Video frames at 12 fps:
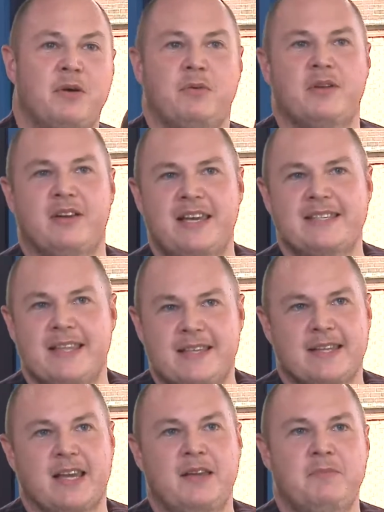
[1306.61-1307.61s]
Well, is it the
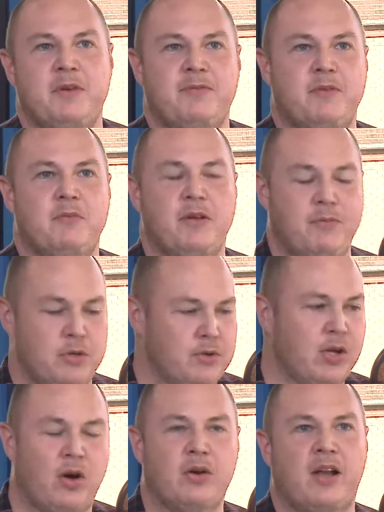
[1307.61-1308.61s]
same? If we're doing
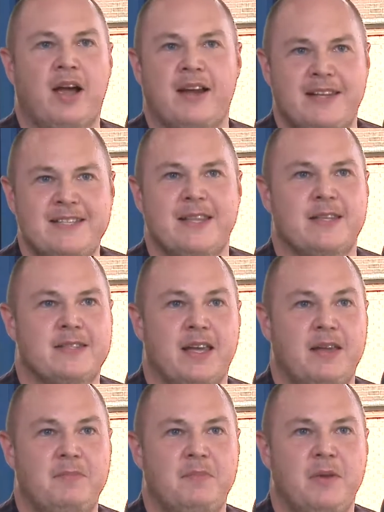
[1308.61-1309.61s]
it online, is it the
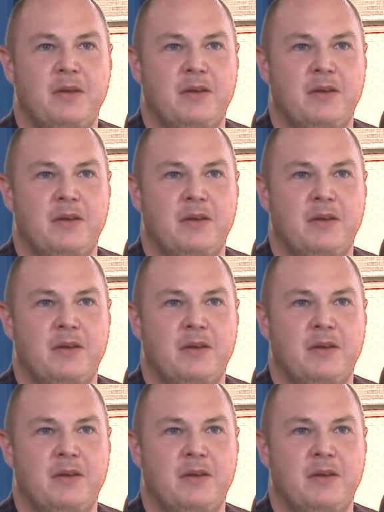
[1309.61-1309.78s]
same?